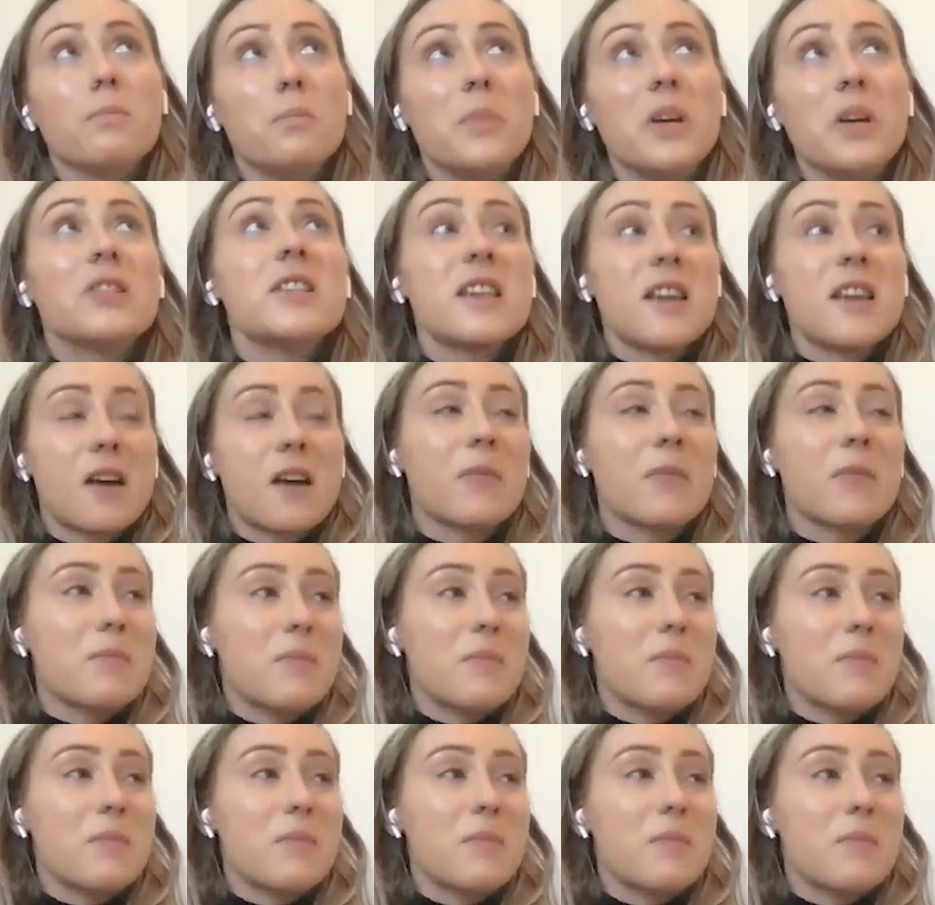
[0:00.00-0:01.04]
building up my
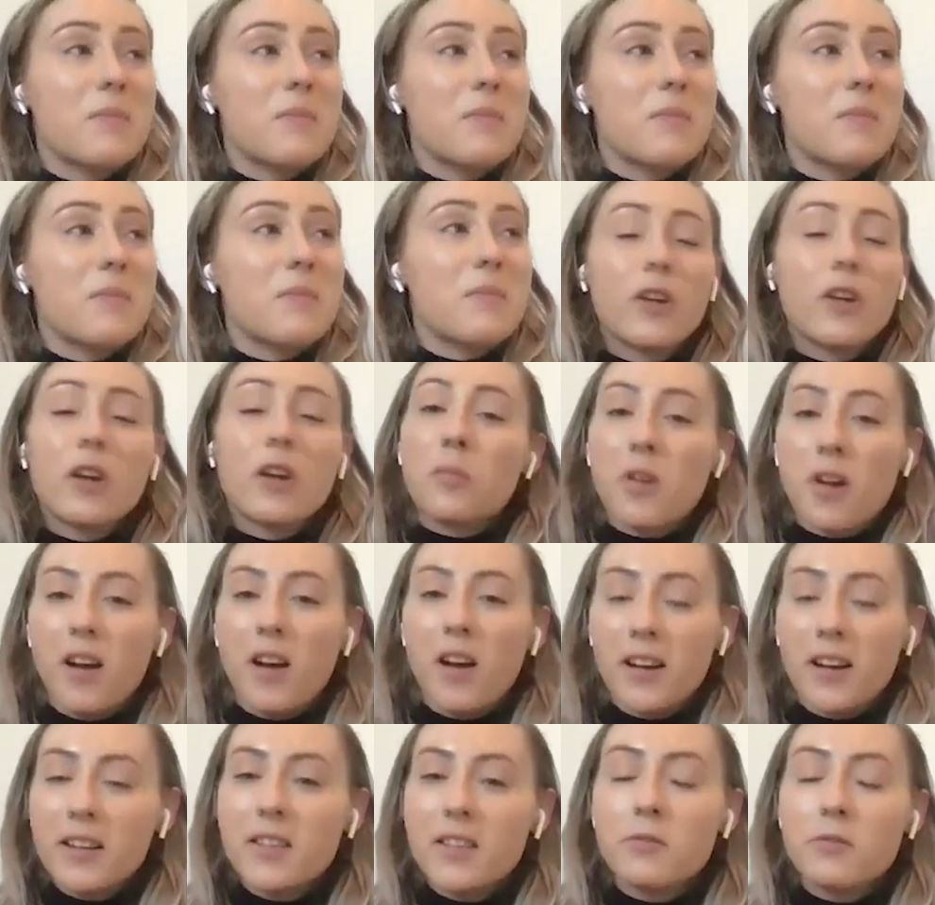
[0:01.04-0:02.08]
business and having a
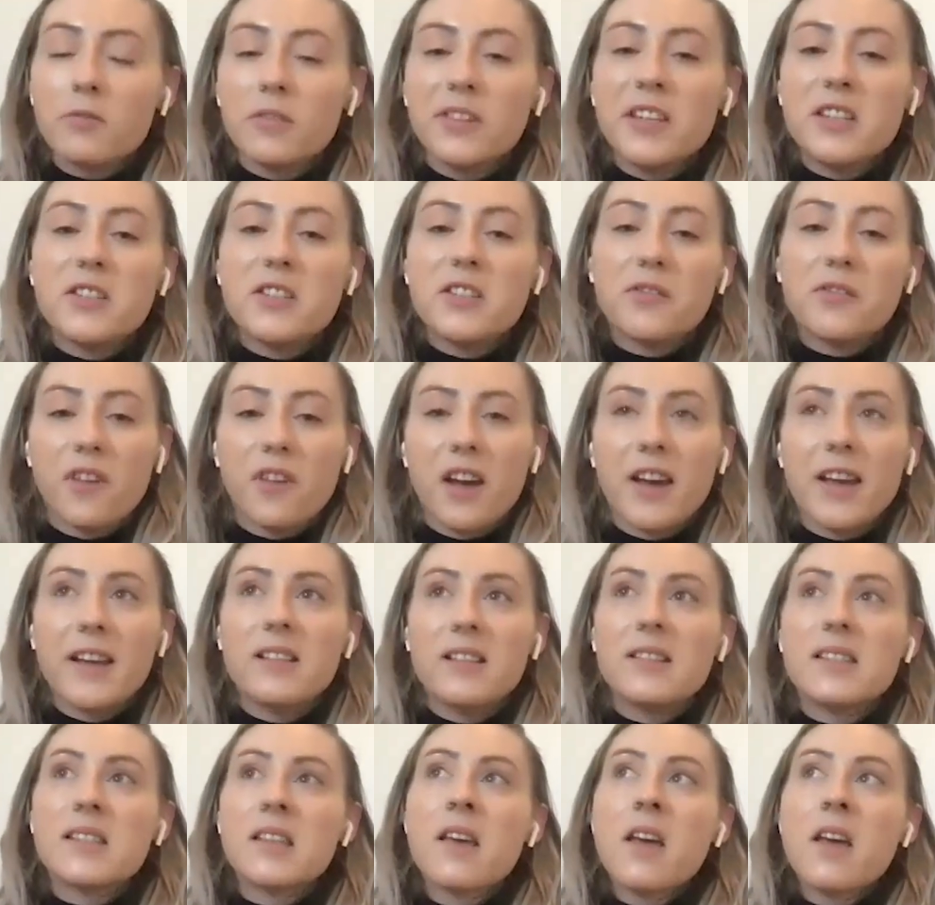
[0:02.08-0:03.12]
product that really
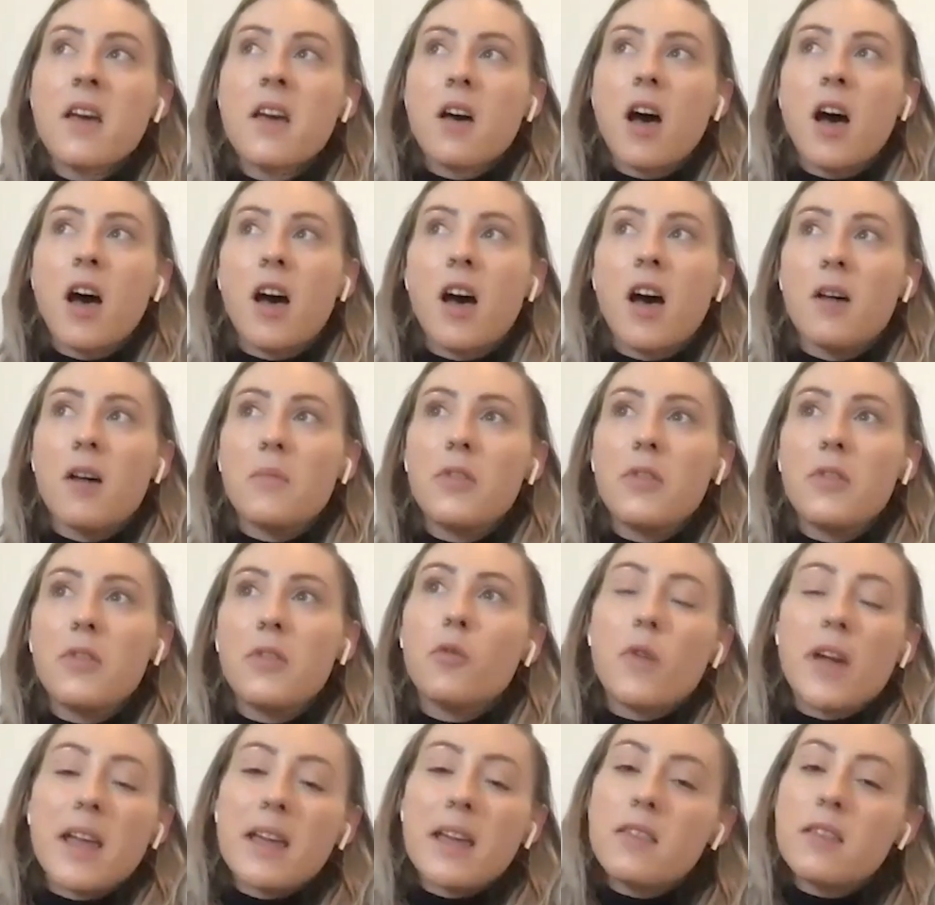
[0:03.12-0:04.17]
defines
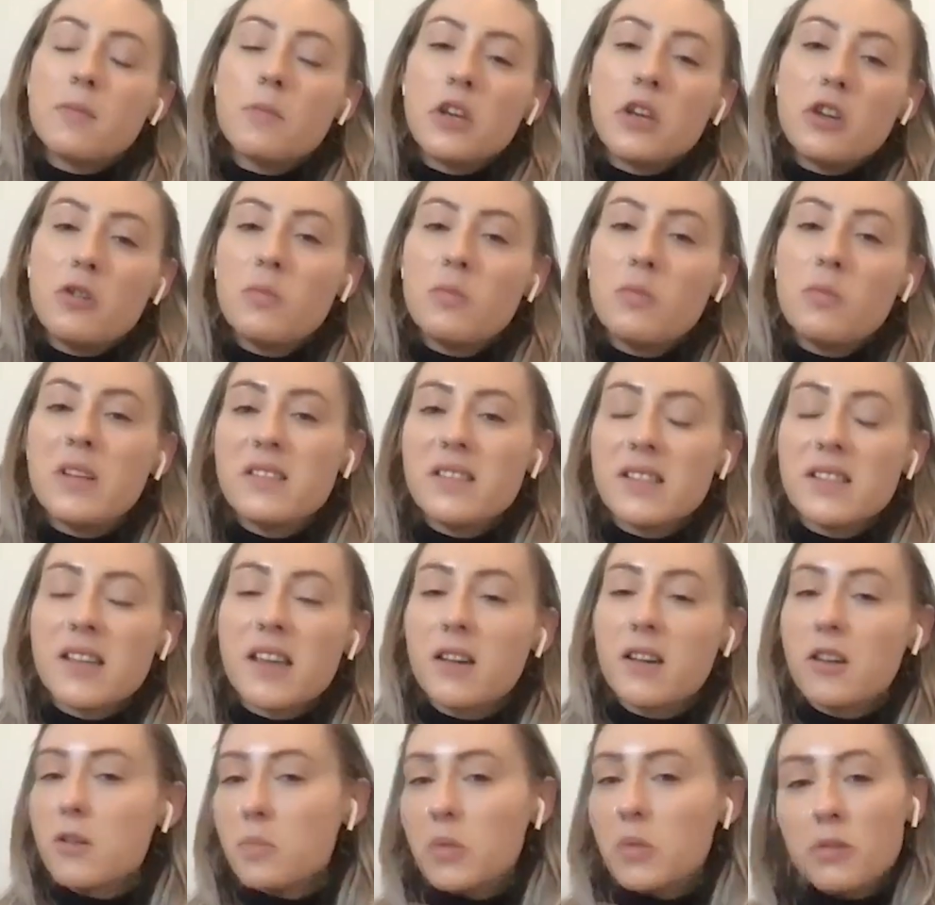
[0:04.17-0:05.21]
the way that humans
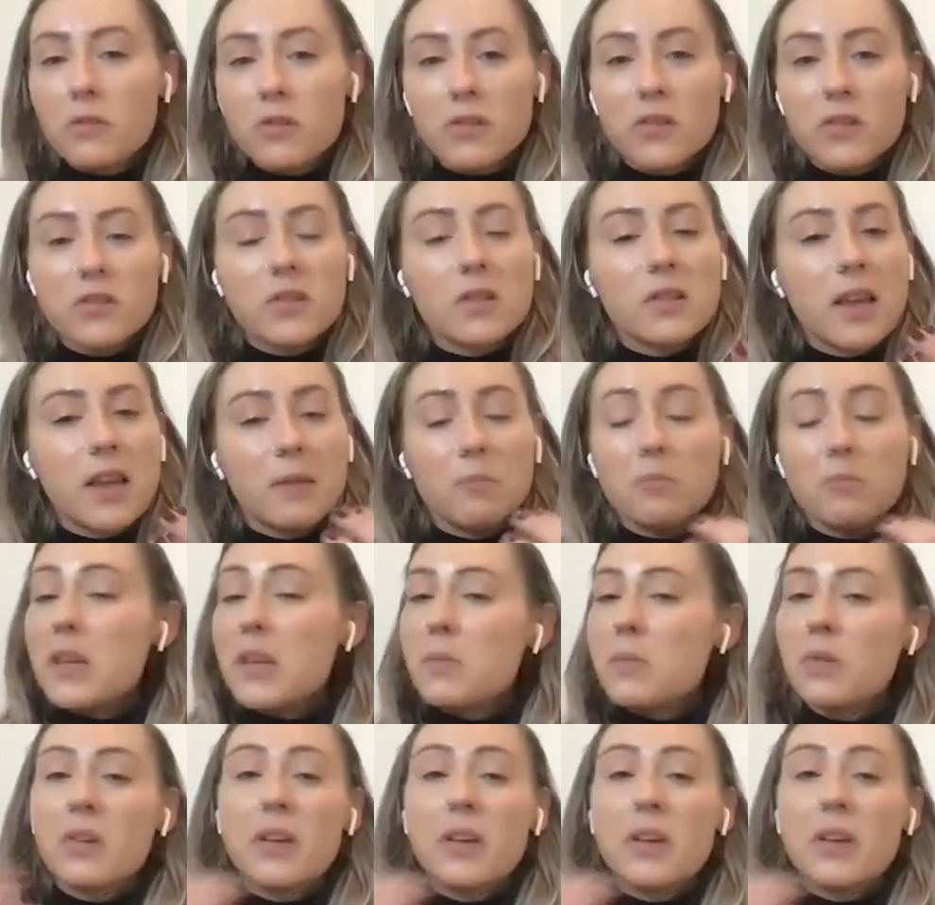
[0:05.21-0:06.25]
and computers and
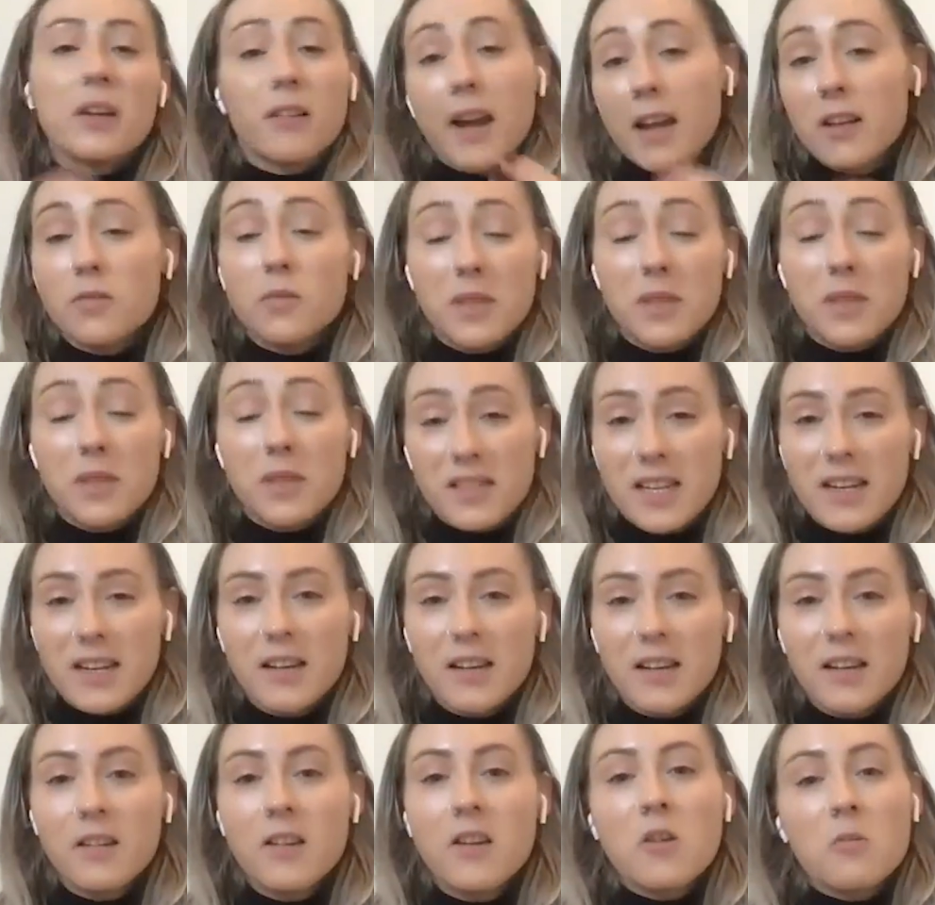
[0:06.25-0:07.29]
people interact with
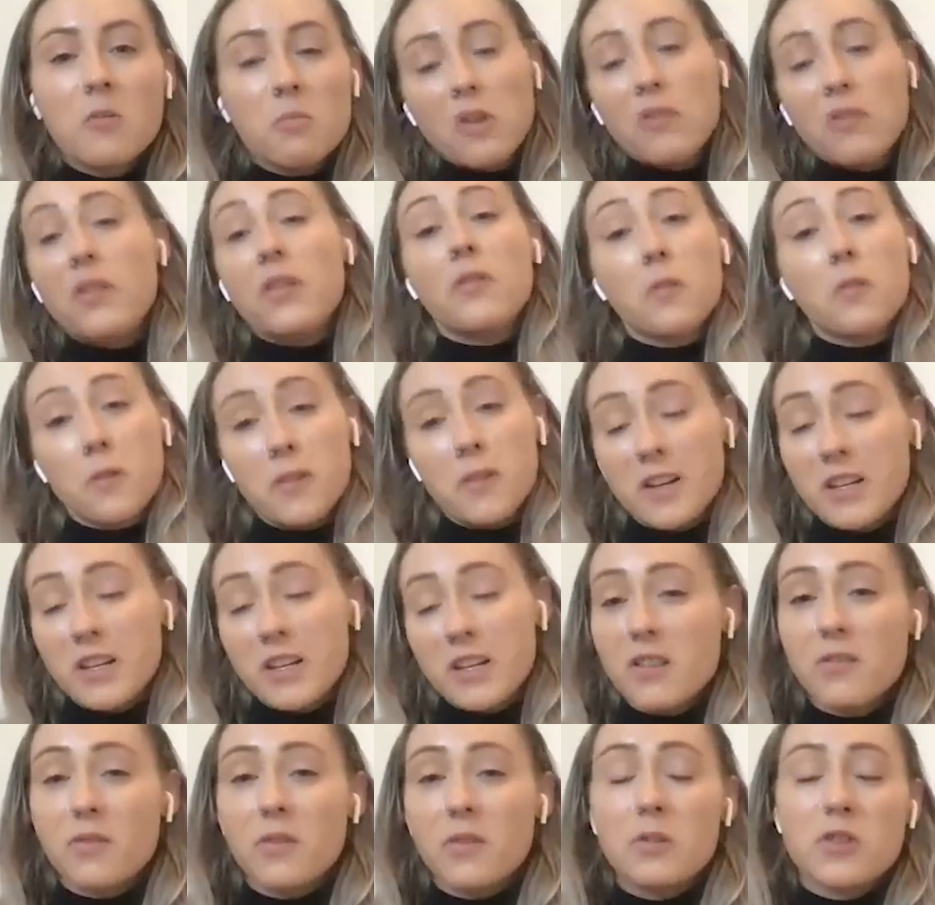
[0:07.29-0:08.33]
data moving forward
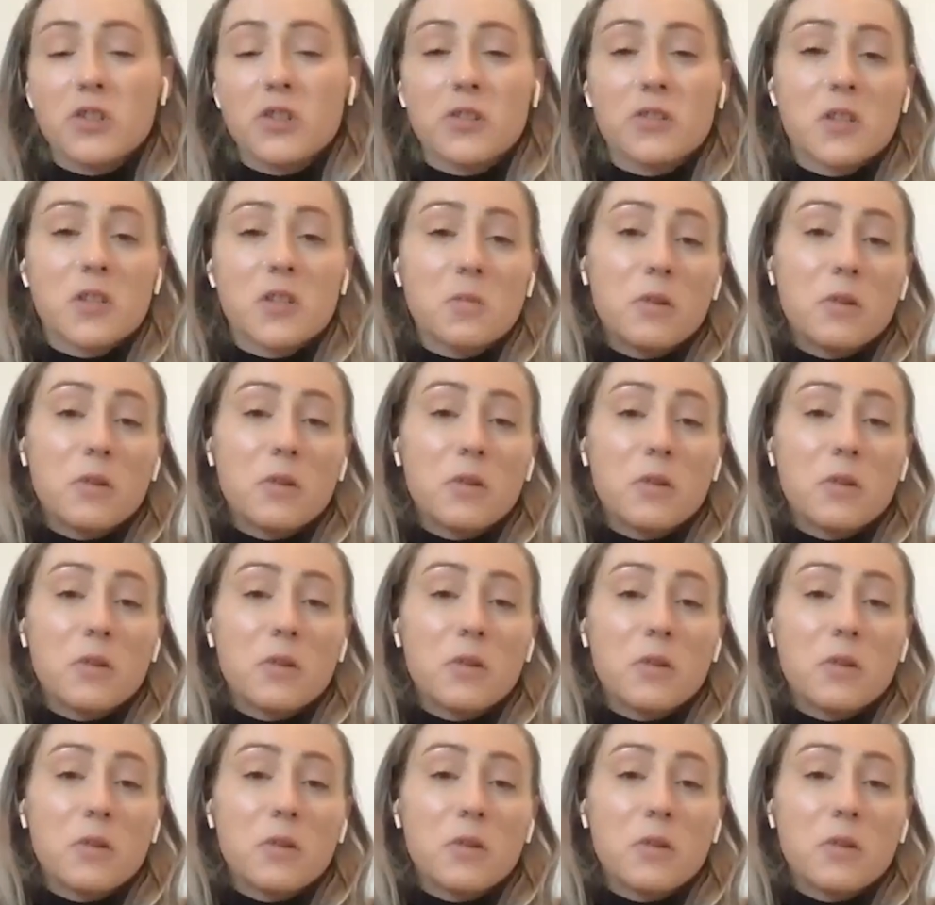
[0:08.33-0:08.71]
into the future.